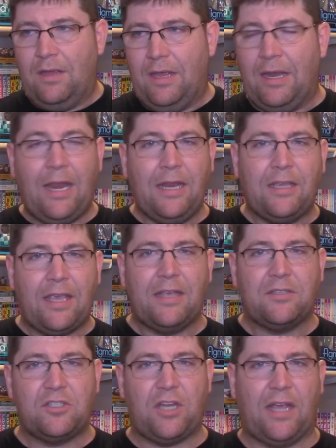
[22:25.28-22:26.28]
in any
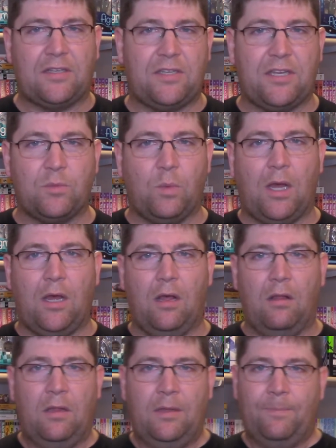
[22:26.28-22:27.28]
case, Jack says,
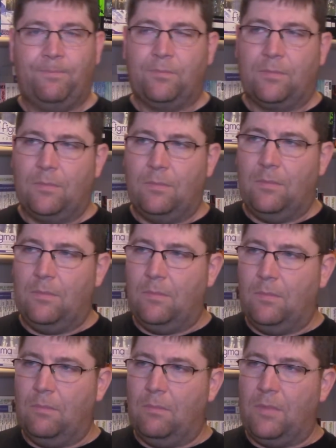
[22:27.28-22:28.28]
Well,
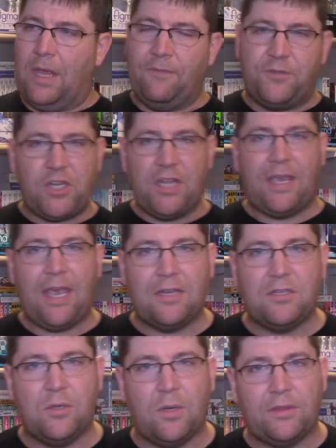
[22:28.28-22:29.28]
if she
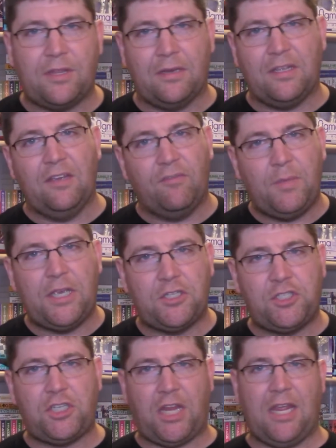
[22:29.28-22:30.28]
can't do it, then give me a
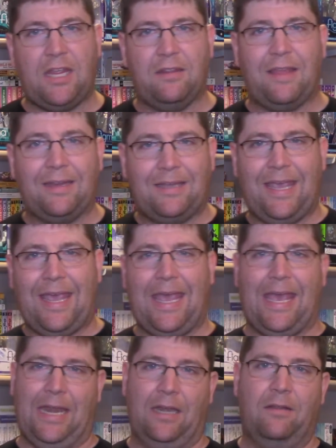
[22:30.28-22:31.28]
chain that
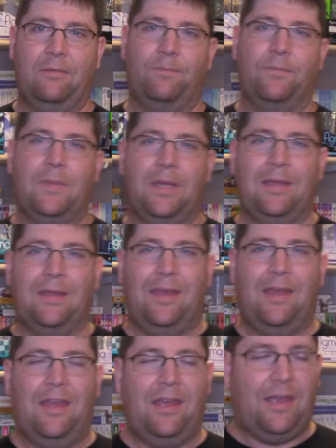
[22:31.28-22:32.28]
can.
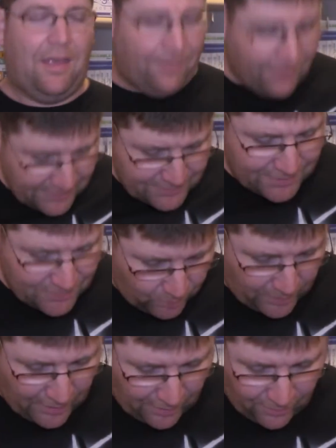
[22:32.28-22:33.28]
And this is
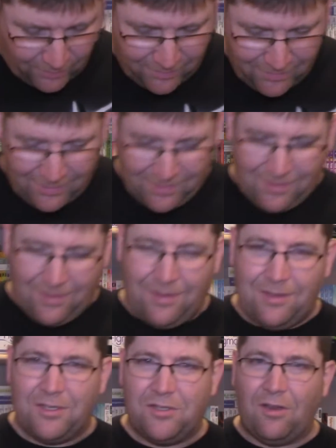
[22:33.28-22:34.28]
where
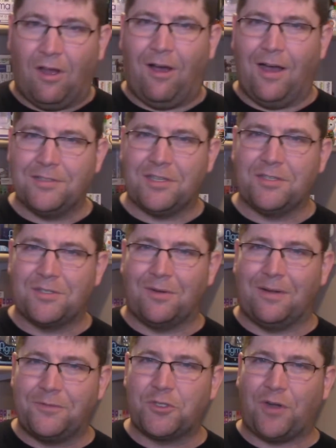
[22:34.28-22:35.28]
Oz's
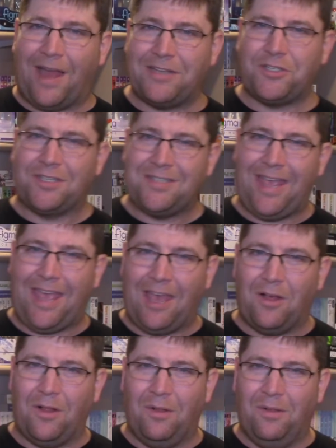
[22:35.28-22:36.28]
sort of tragic
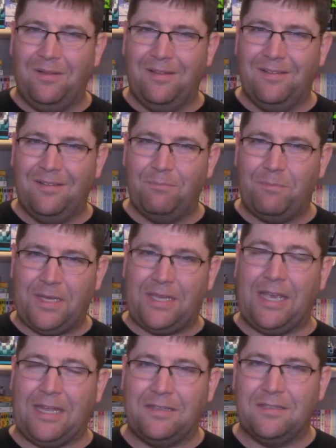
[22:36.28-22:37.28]
tale
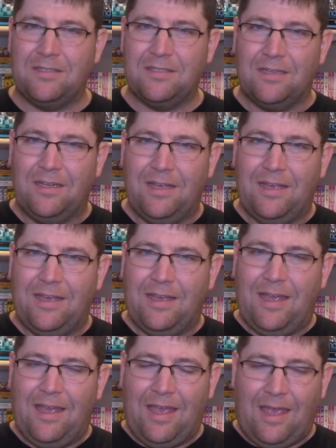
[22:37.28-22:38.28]
begins.
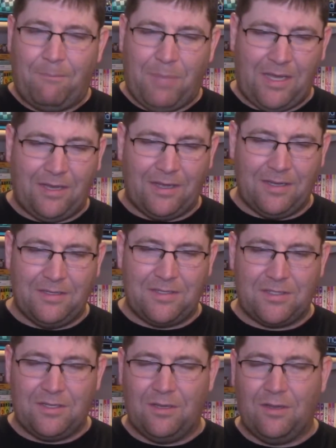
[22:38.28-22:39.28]

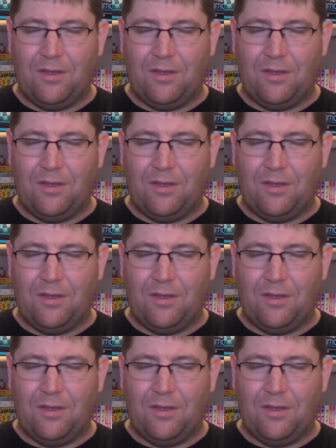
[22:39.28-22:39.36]
Because